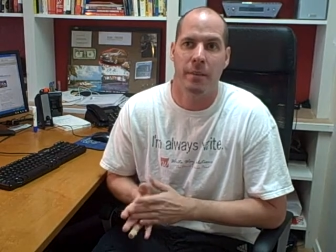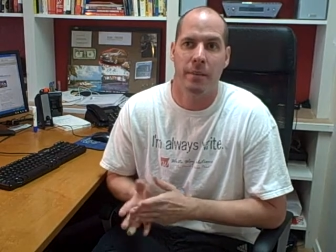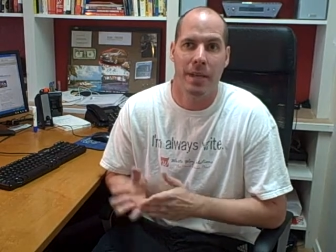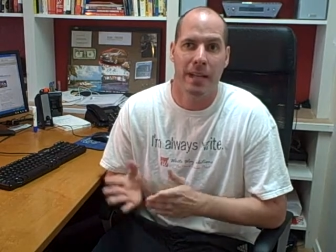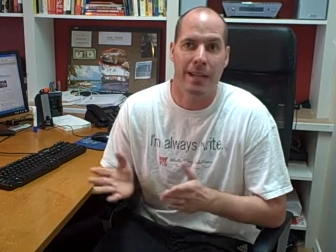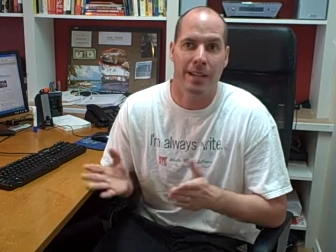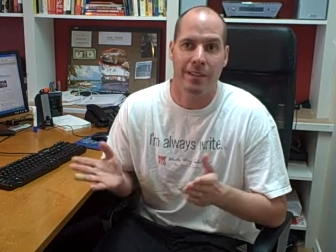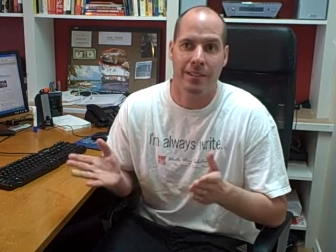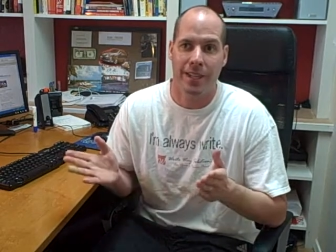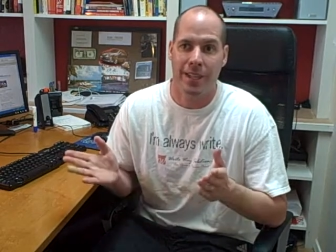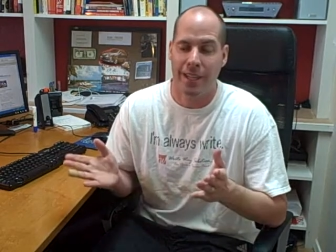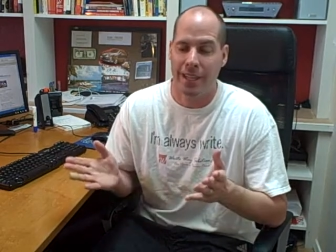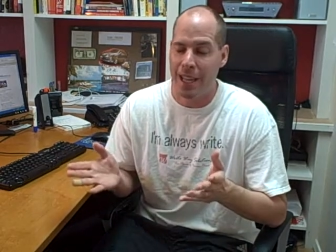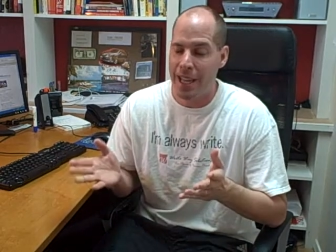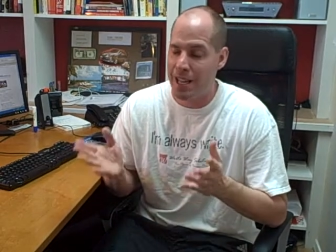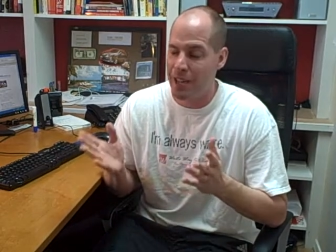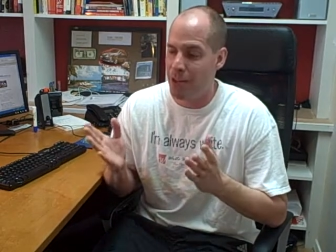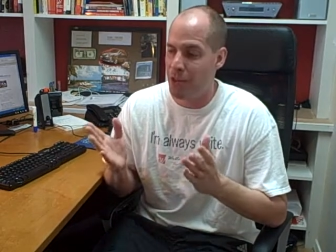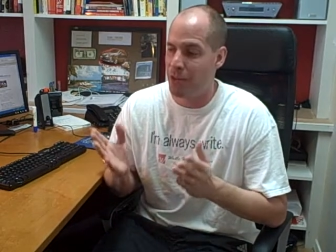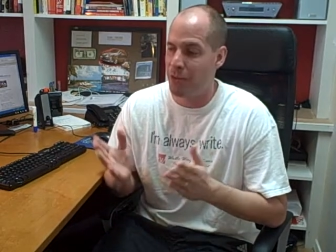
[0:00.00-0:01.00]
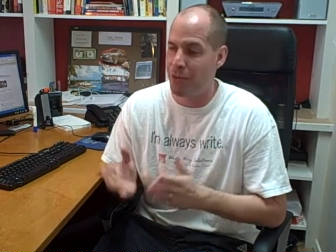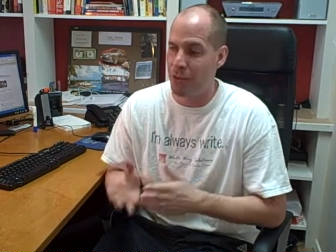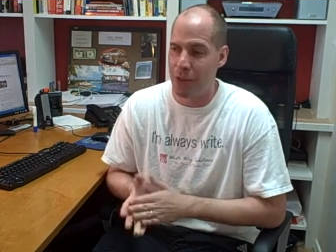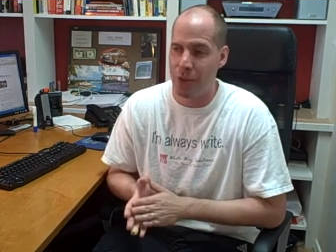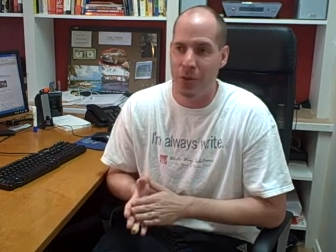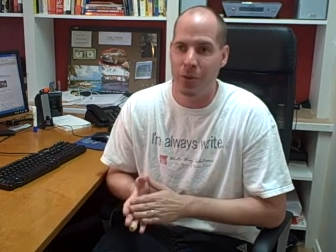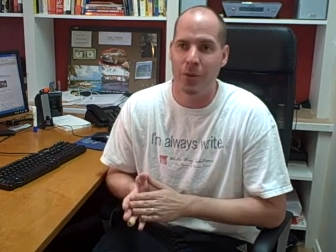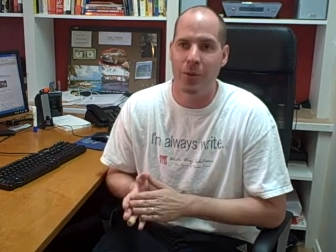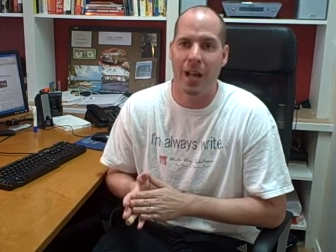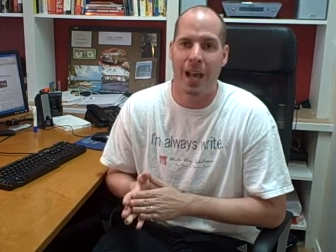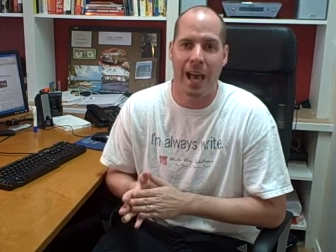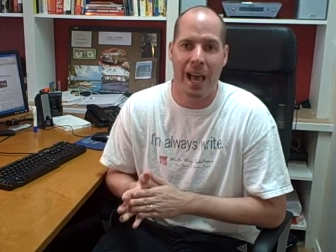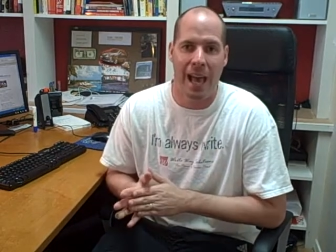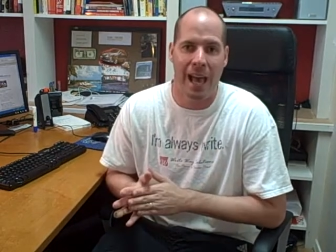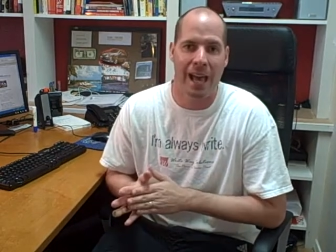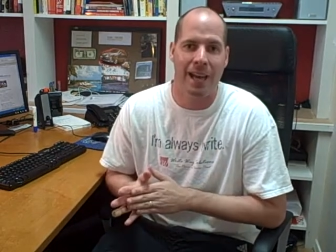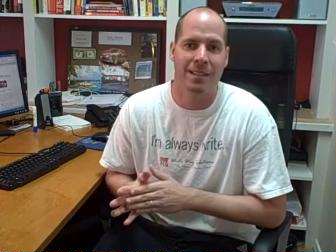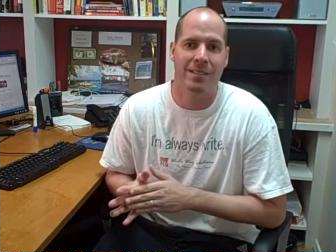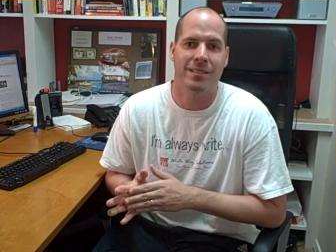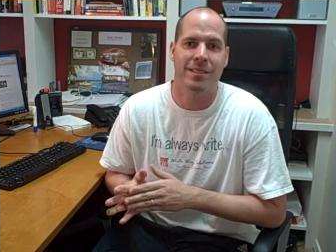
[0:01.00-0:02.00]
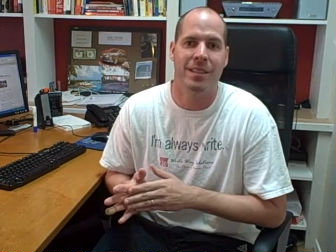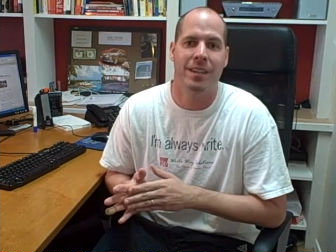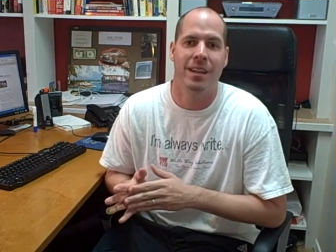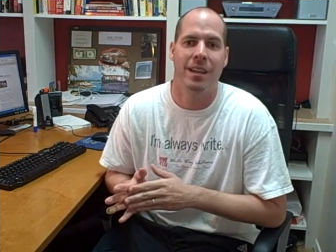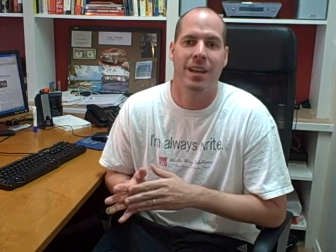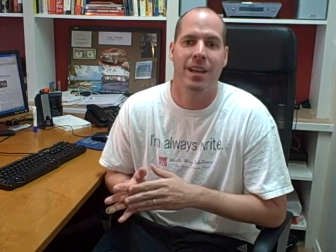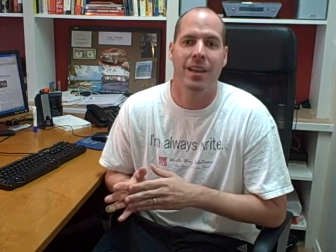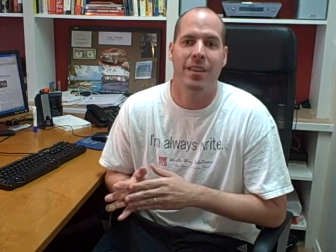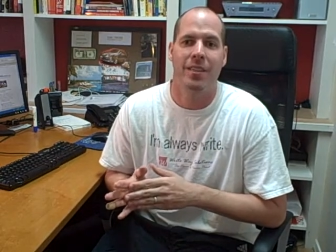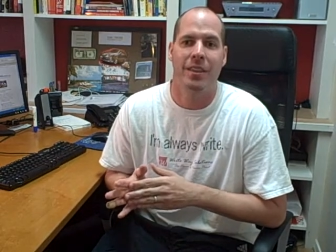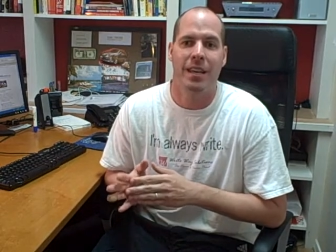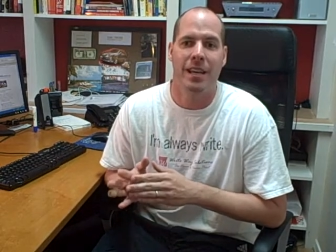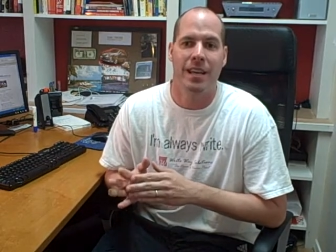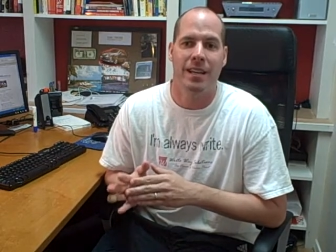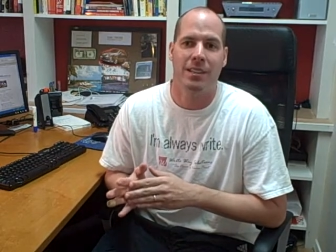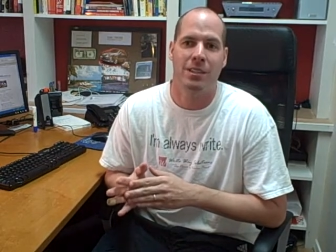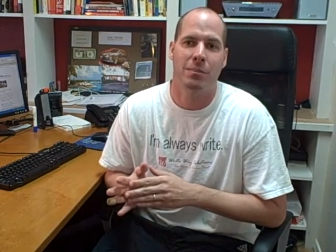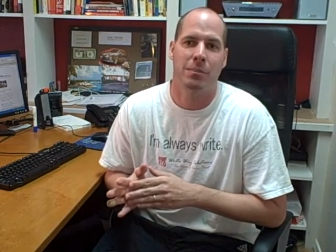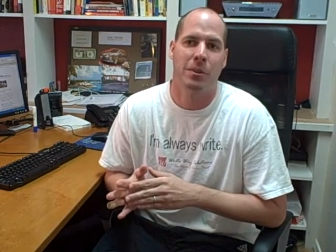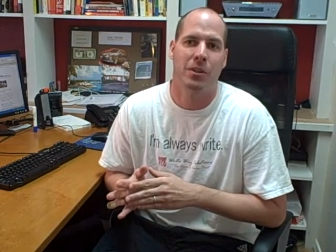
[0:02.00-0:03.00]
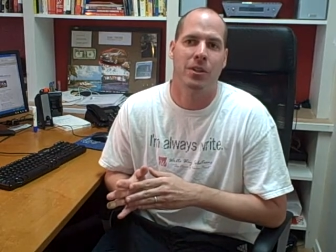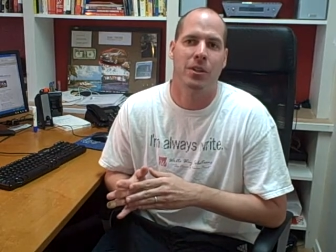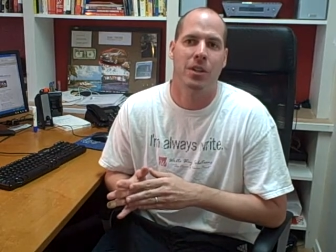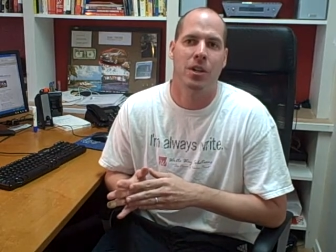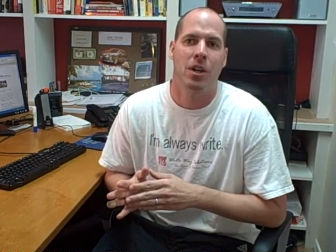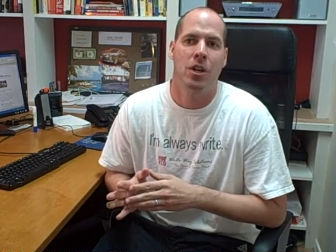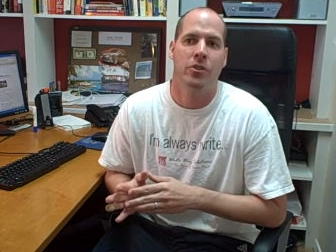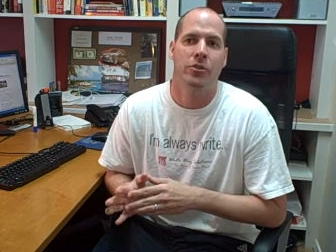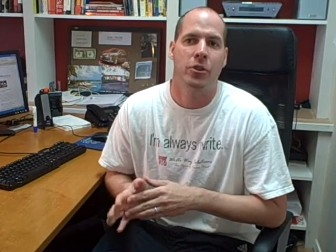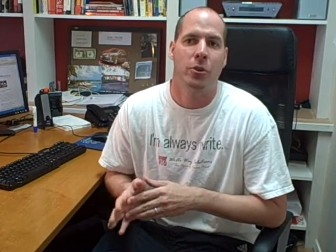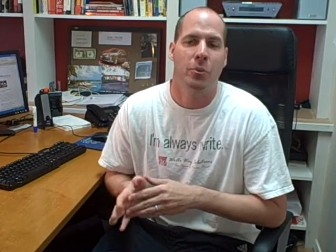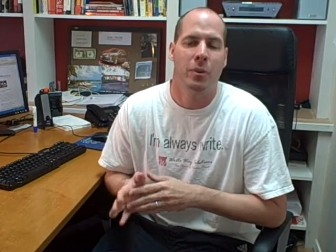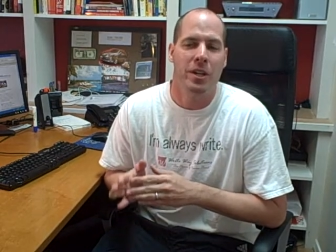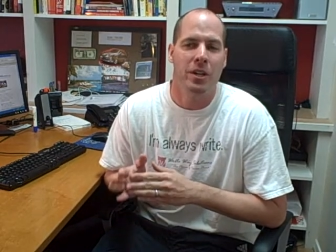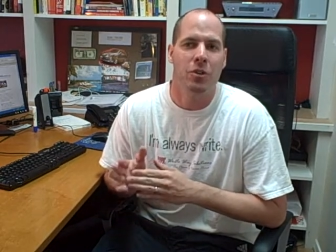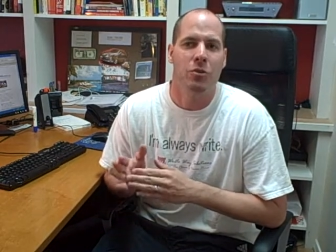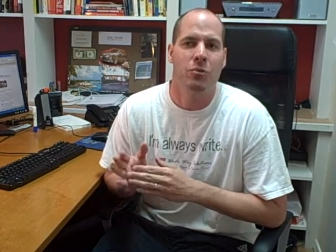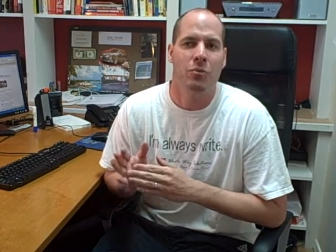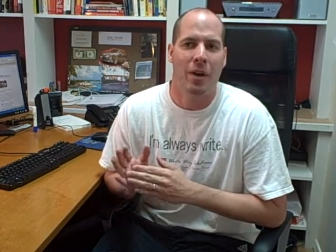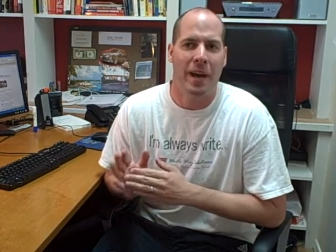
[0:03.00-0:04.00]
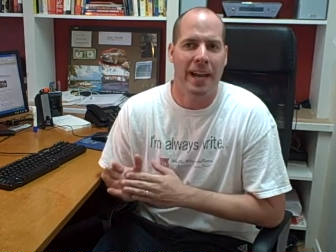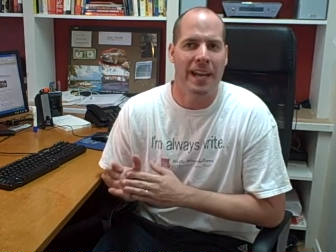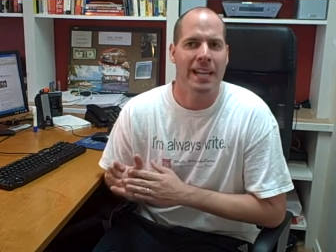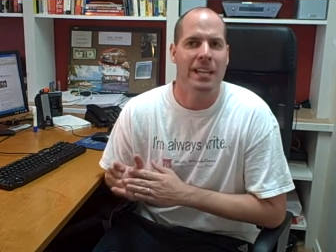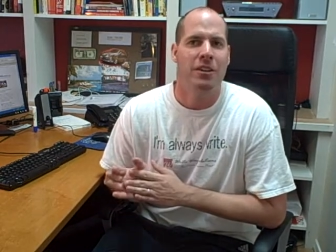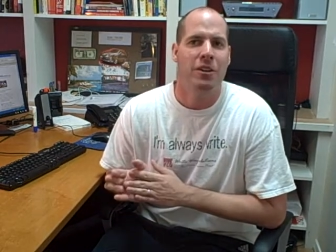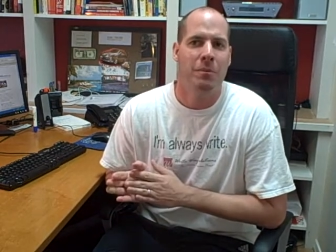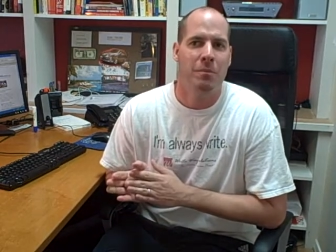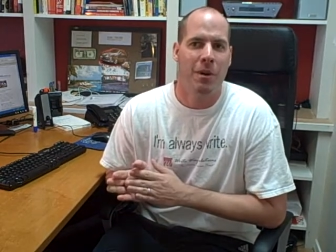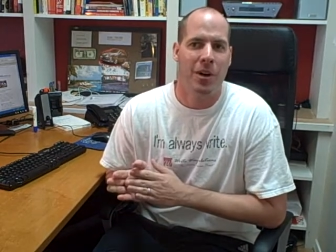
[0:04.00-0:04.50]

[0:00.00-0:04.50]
Immediately, again, you're viewed as the expert. So when you're writing